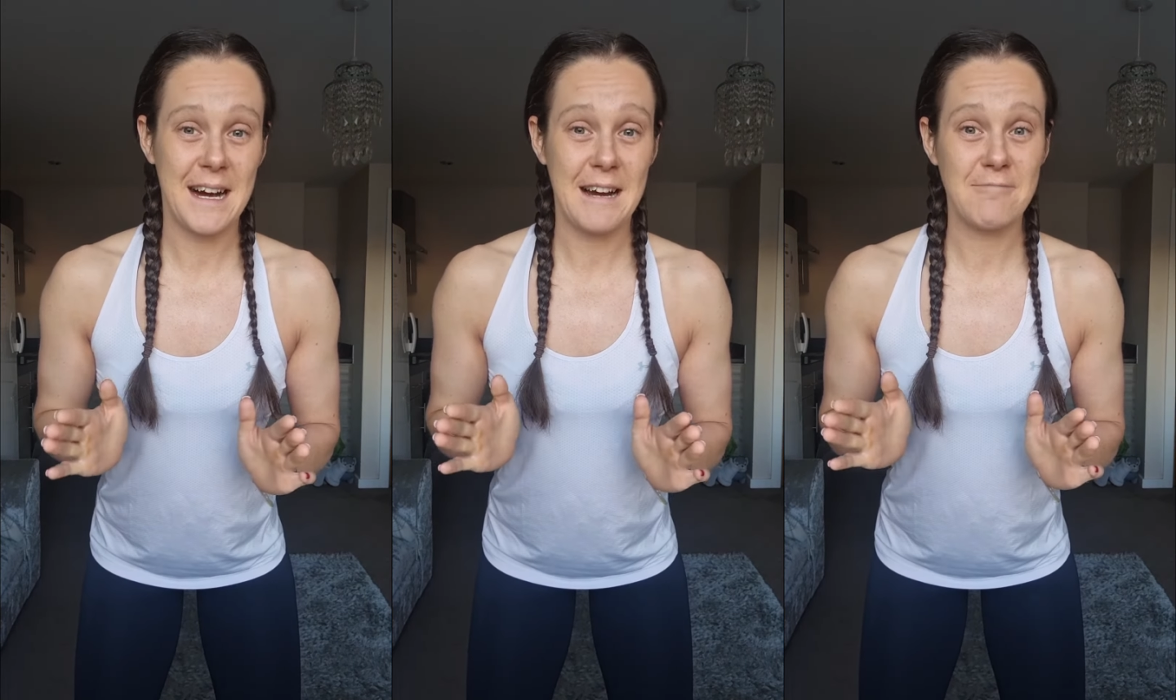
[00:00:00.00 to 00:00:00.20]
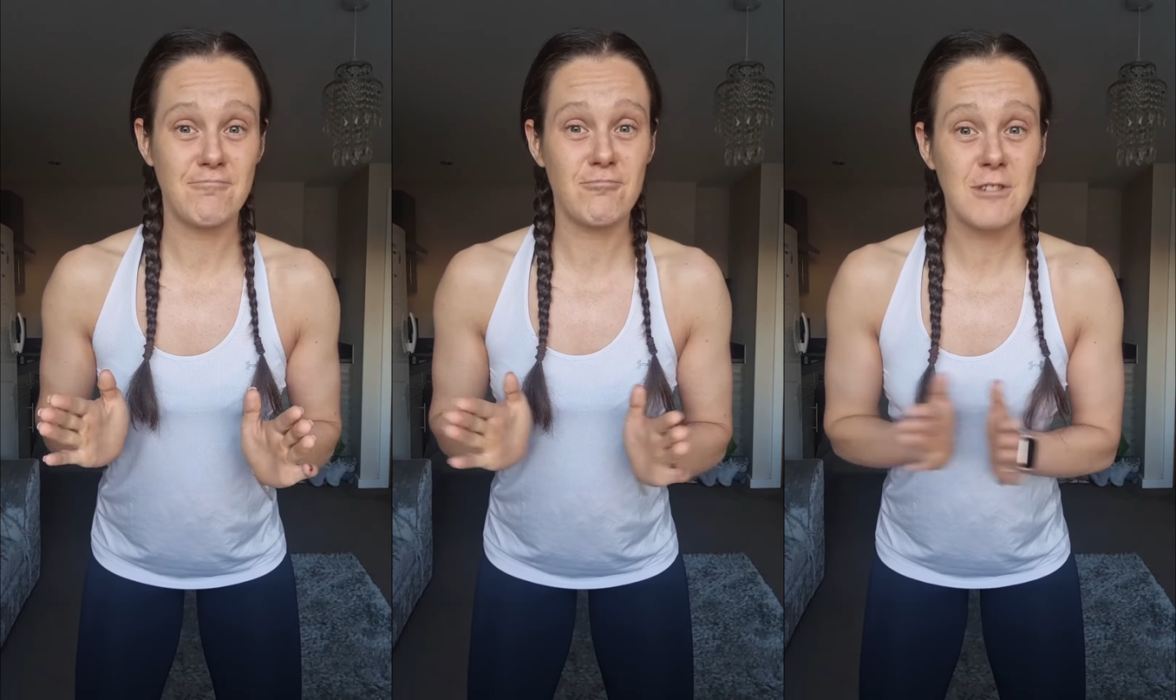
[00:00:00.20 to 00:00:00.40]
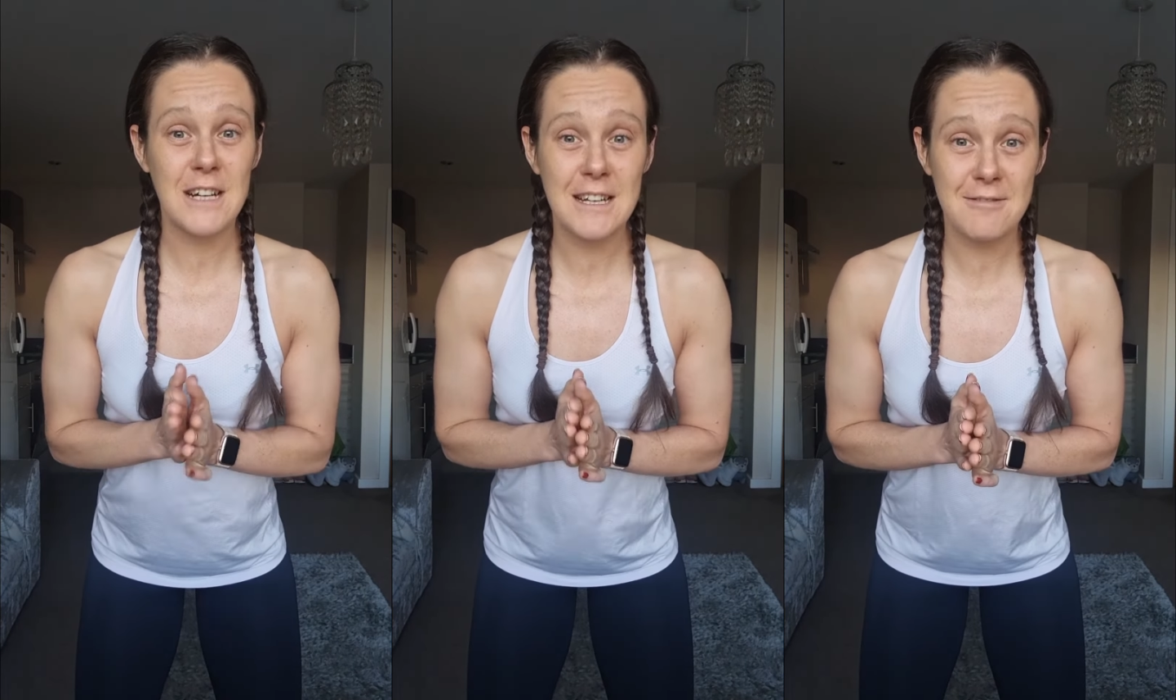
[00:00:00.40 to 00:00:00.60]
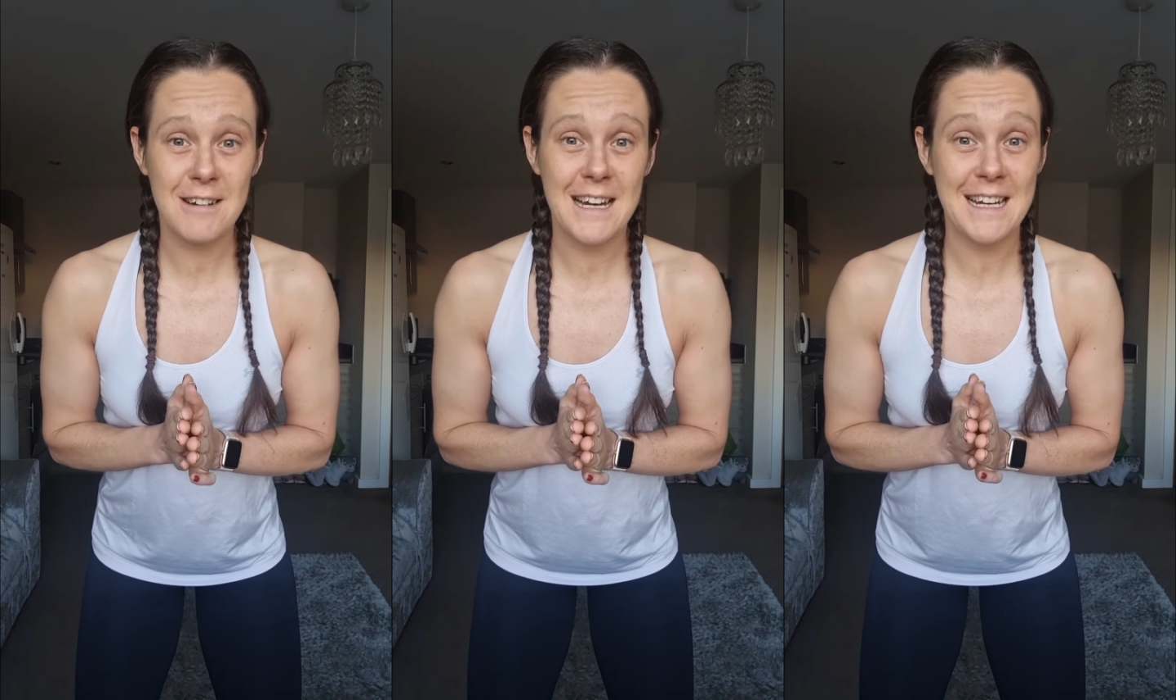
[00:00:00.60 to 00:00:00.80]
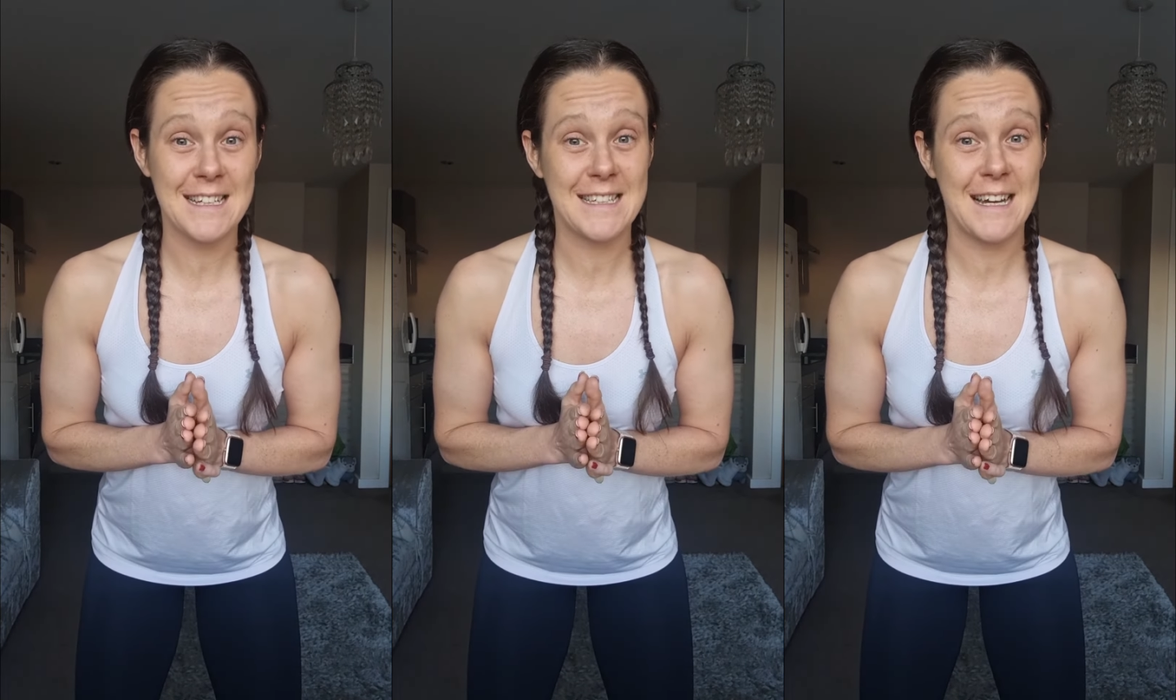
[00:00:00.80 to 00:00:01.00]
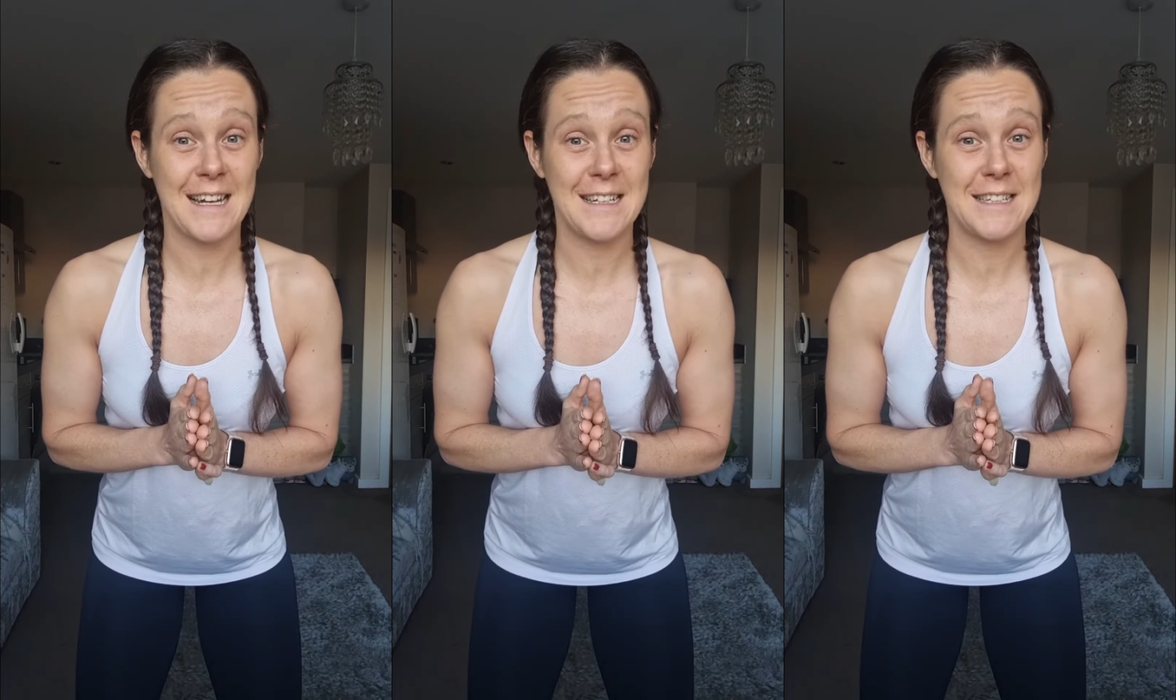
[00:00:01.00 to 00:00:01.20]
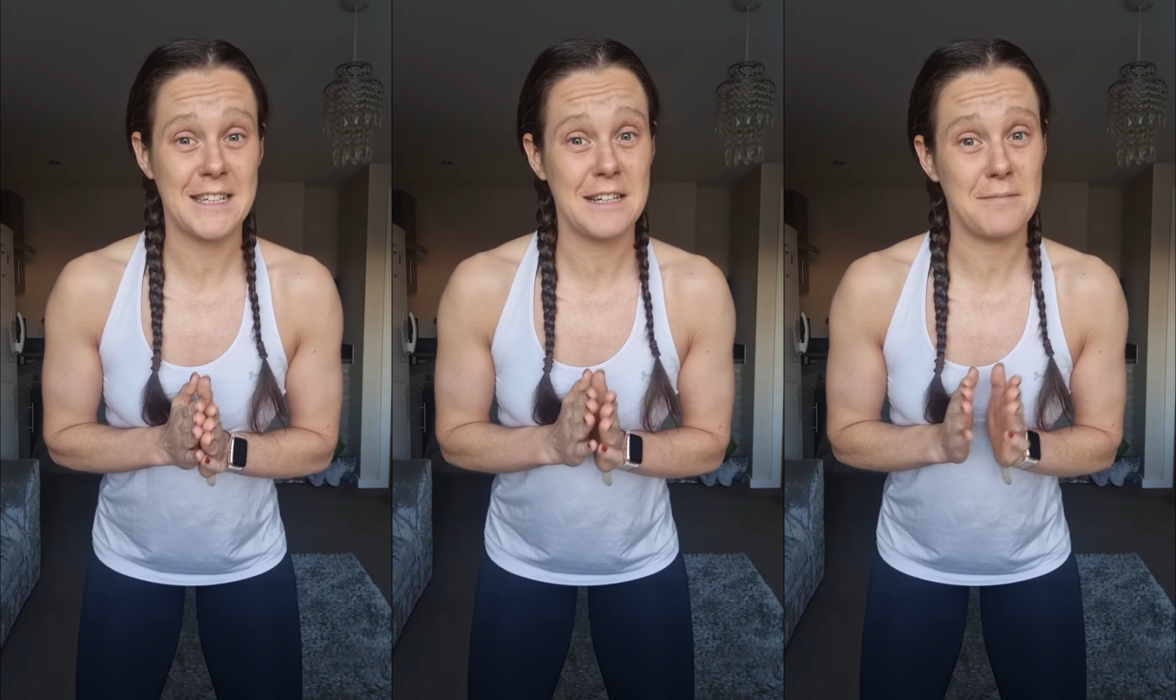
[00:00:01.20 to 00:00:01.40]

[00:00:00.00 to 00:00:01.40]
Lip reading: I'm really, really excited and